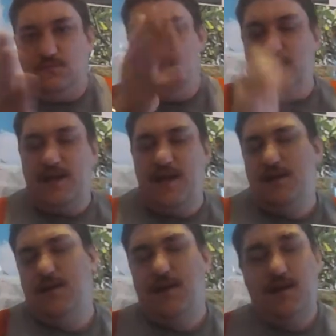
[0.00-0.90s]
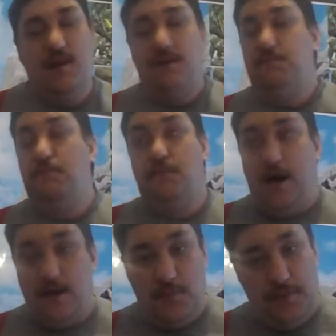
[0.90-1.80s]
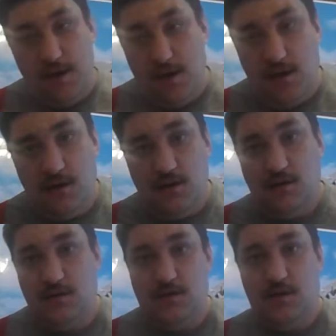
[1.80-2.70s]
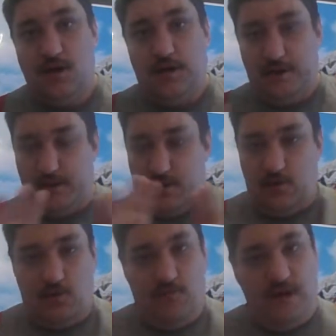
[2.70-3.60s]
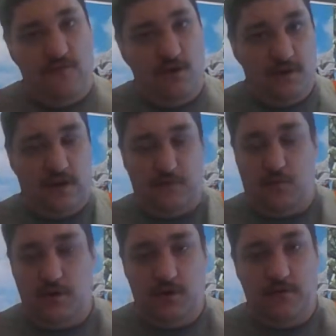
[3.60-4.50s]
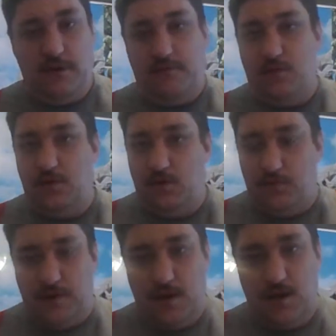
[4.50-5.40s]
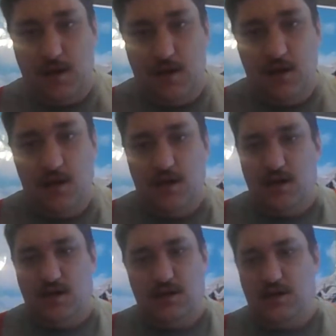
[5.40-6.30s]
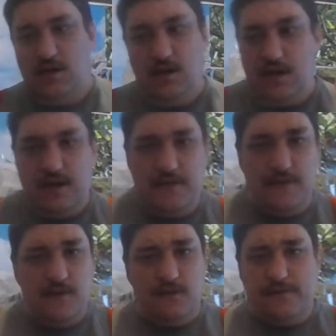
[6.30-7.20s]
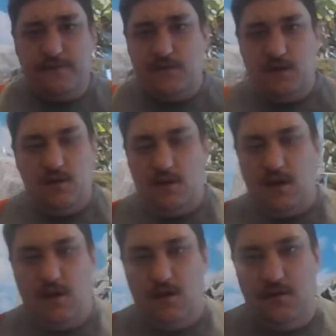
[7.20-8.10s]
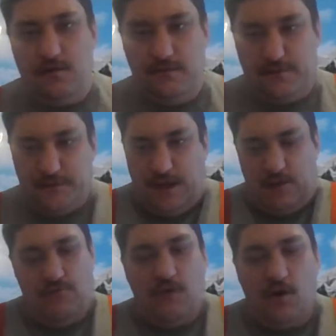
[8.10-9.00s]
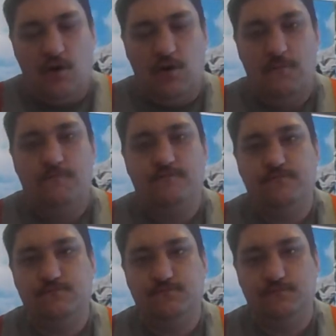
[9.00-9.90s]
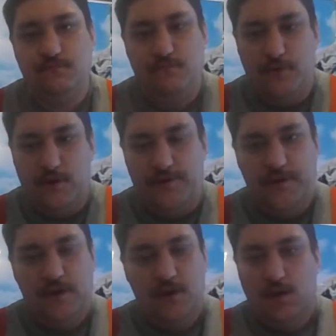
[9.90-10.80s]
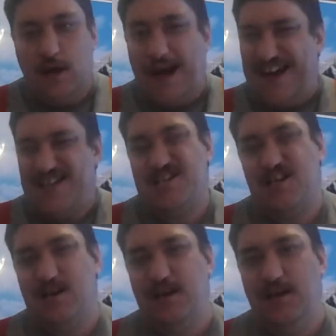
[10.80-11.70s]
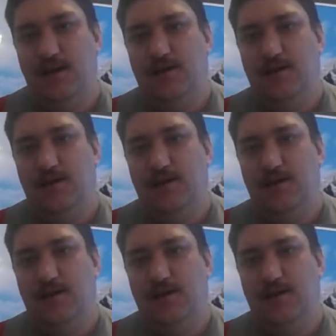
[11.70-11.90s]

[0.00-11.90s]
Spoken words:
again, like I said, my opinion, and this is all my vlogs ever were and ever will be, is that that's wrong. That actually,